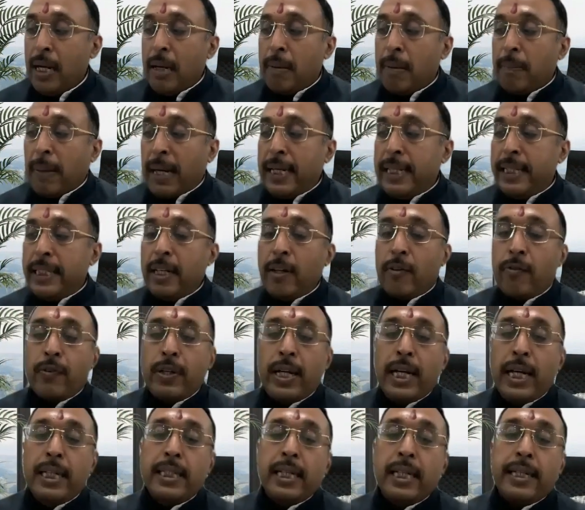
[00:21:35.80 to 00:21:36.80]
My dear
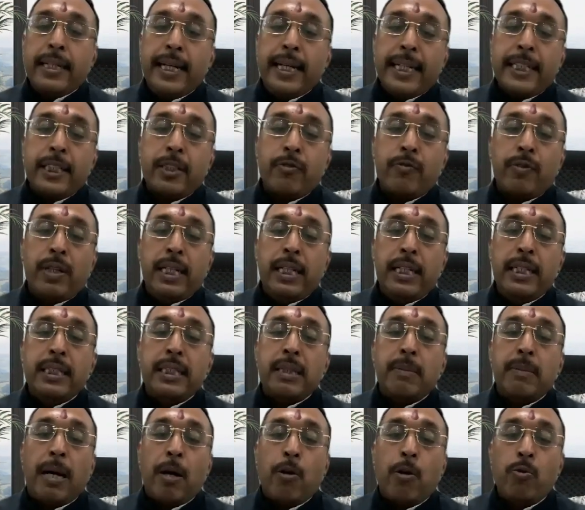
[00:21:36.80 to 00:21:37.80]
friend, the next one is
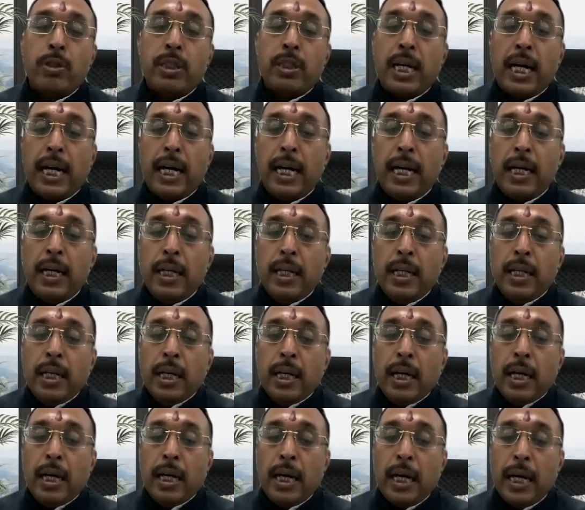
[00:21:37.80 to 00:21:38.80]
about the
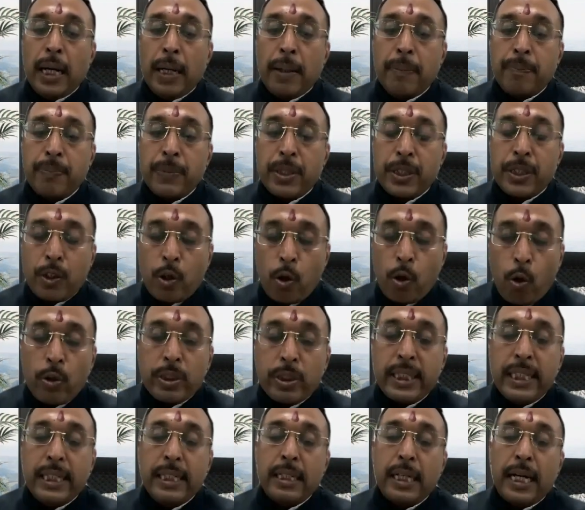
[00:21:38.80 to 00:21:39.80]

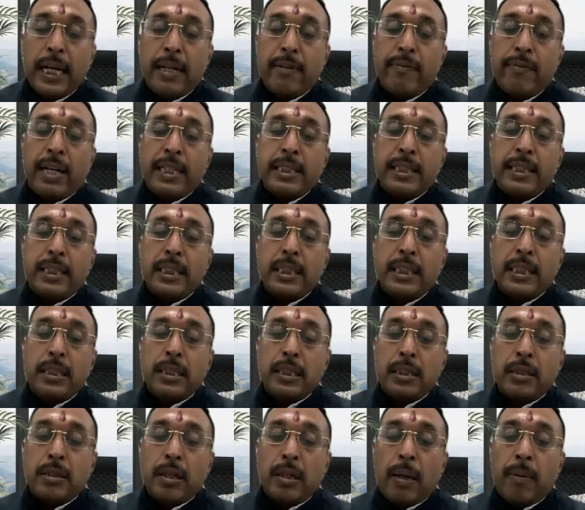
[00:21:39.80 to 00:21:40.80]
closing advances,
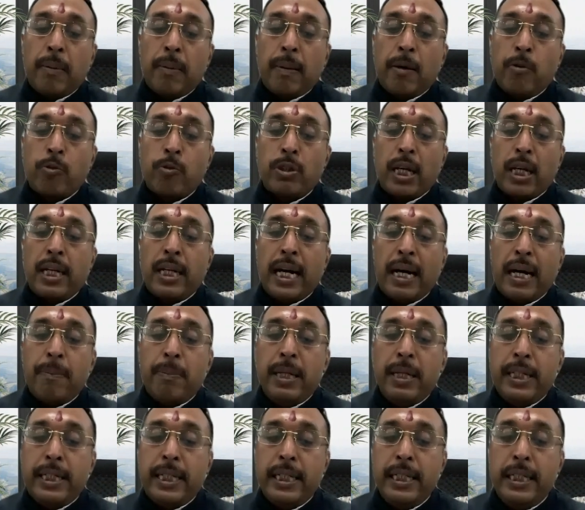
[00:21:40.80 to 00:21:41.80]
about the
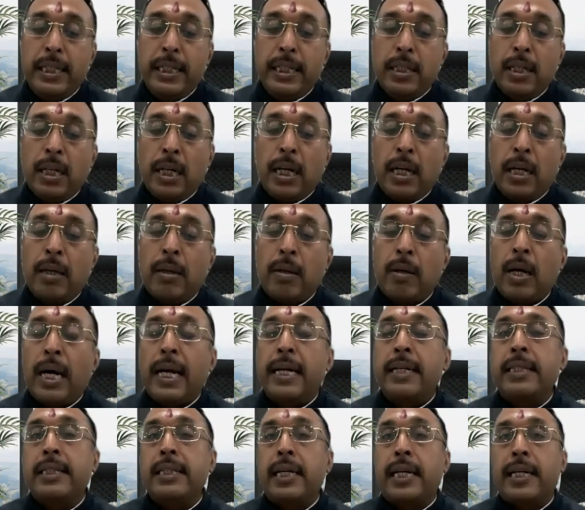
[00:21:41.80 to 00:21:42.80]
liability
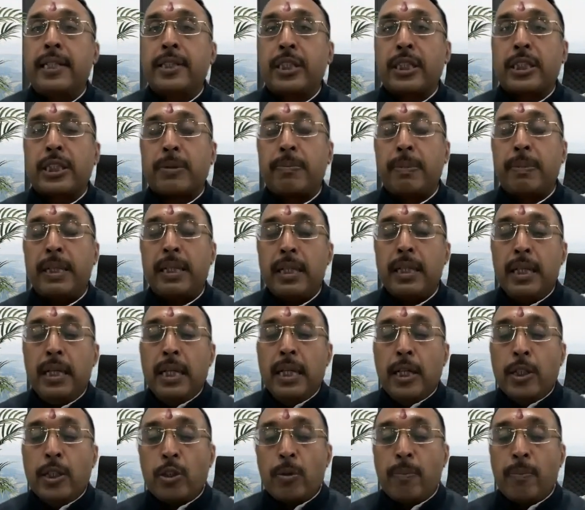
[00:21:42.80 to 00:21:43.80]
and the adjustment.
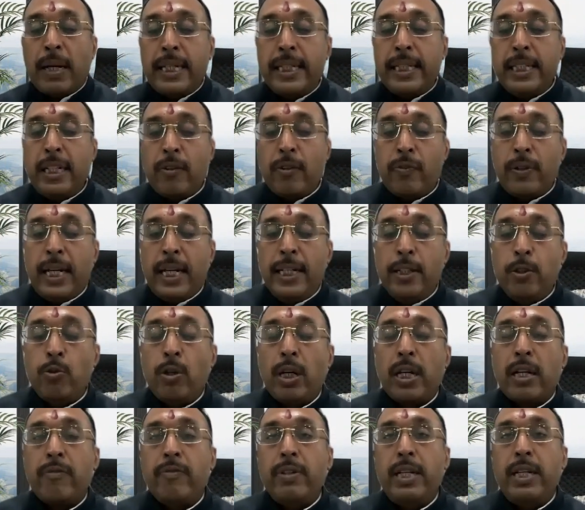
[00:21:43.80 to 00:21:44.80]
So, my dear friend, you
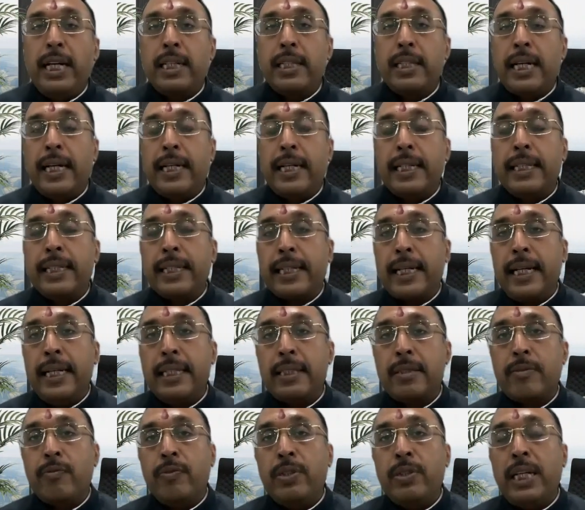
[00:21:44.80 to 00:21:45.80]
are aware that in
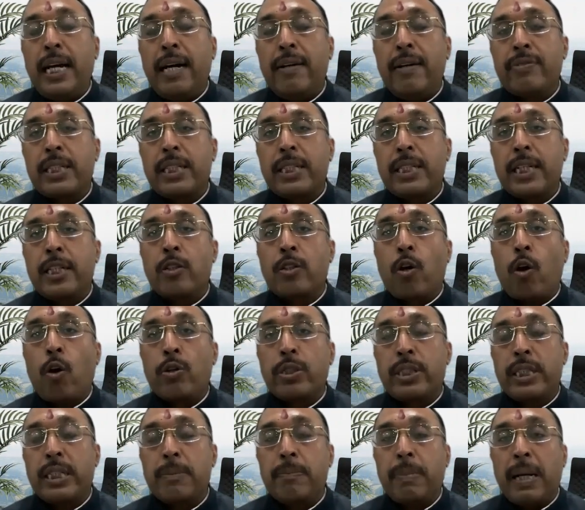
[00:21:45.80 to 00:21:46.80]
case we have certain
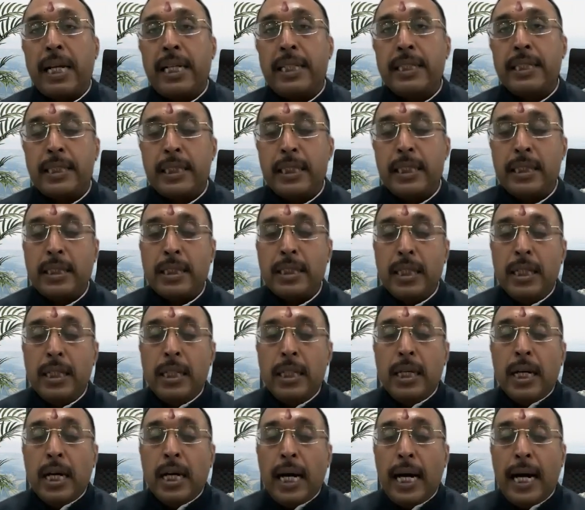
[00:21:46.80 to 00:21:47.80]
closing balances,
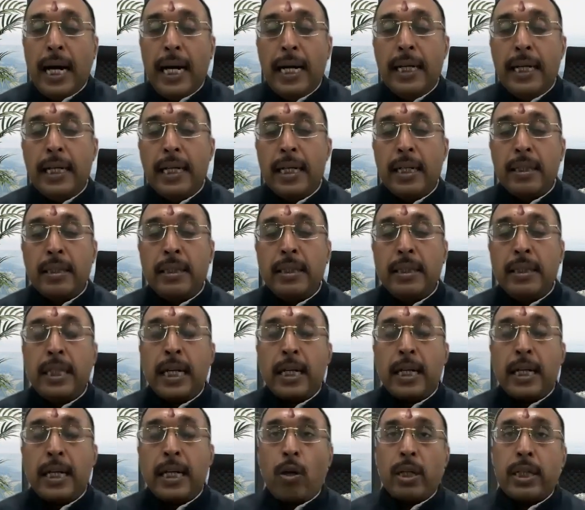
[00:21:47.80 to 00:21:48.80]
and in
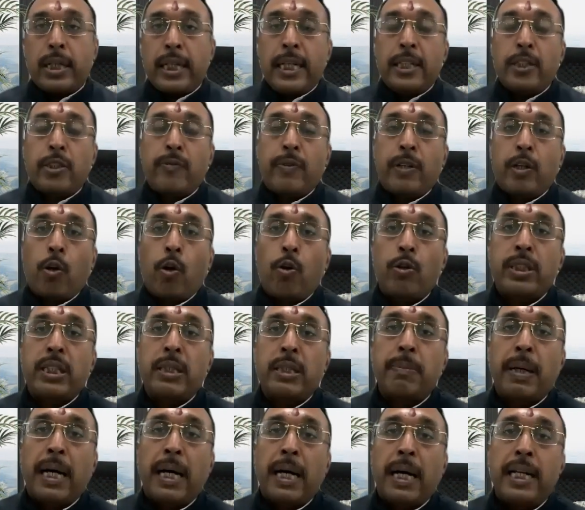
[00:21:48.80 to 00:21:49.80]
the case of a
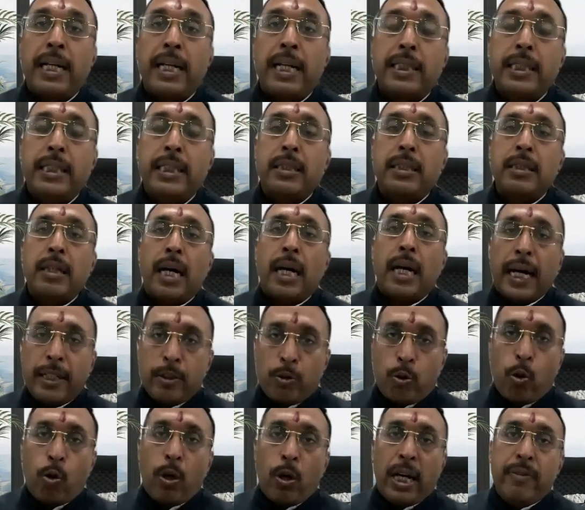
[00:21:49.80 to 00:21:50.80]
closing balances, I
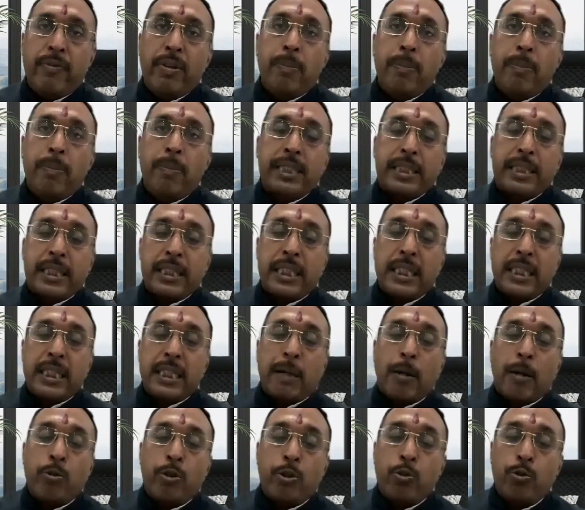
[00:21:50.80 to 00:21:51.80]
will be discussing
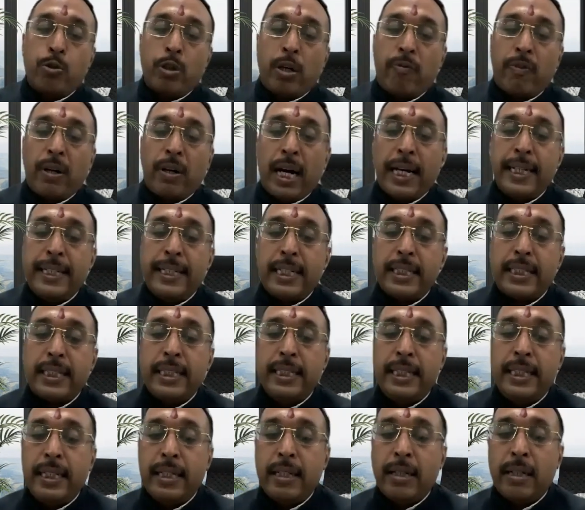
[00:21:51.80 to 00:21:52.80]
about you the
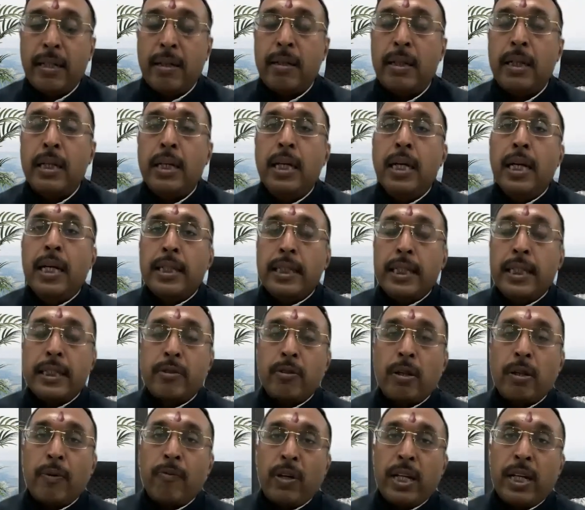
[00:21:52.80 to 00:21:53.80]
ITC, this
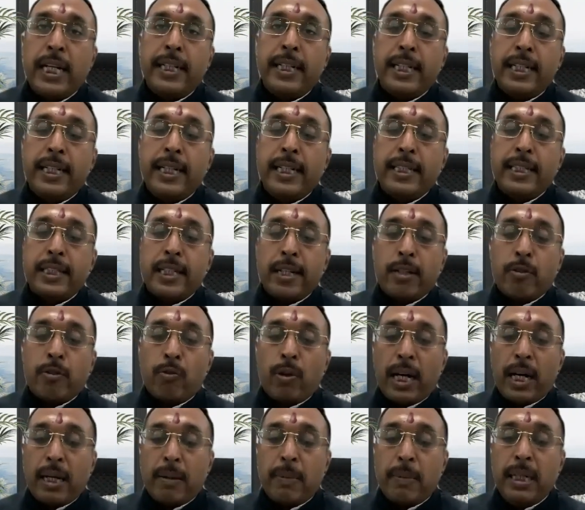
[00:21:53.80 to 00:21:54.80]
180 days
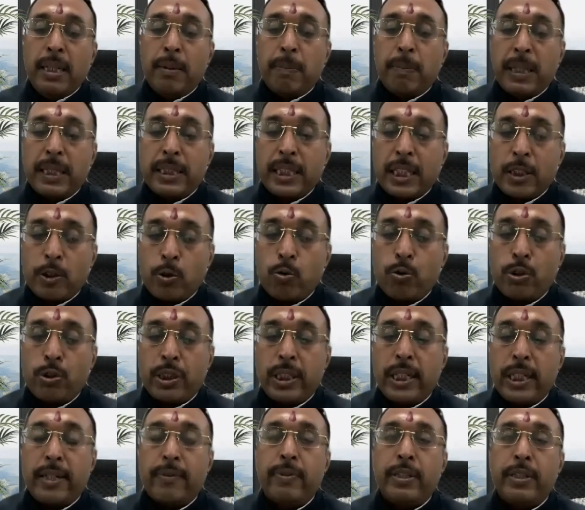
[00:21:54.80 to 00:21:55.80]
requirement, but just to
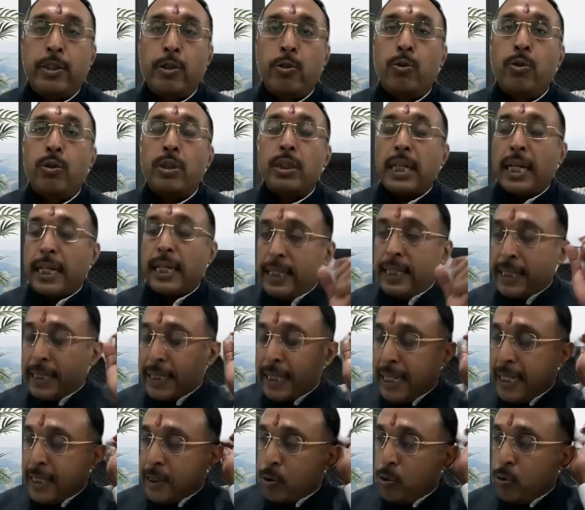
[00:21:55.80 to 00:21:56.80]
share with you that in
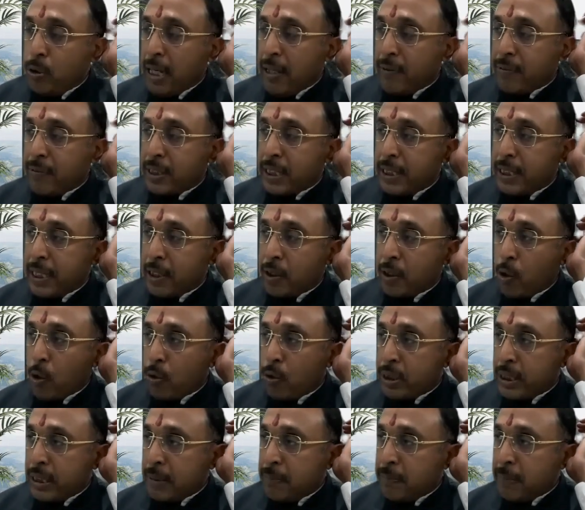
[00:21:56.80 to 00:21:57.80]
case you have certain
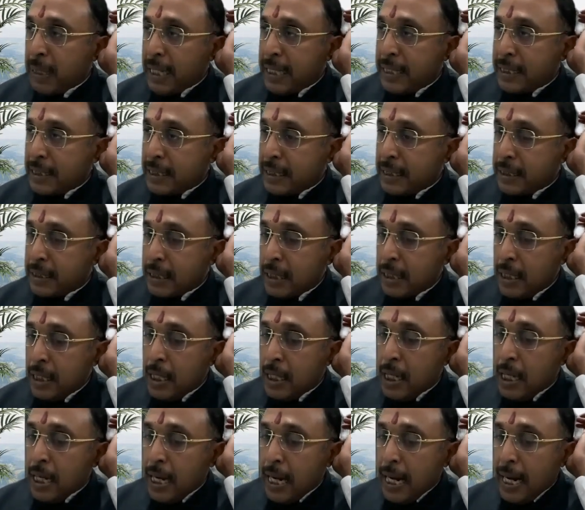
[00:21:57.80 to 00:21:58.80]
closing balances
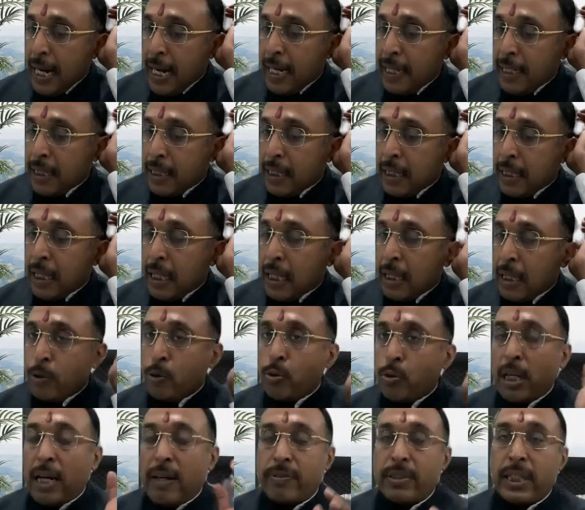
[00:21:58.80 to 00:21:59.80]
and
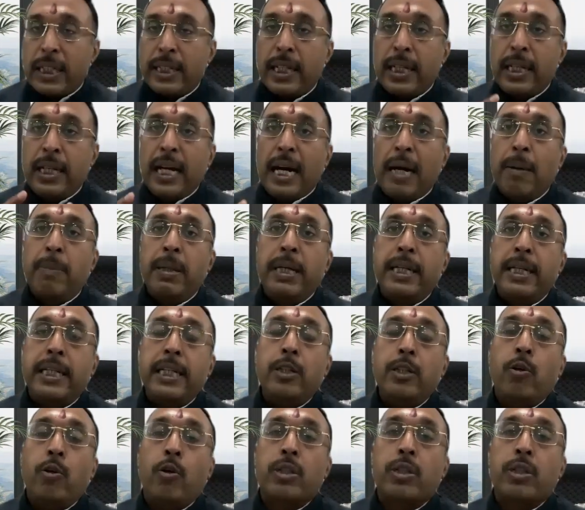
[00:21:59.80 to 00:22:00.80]
you have certain liability or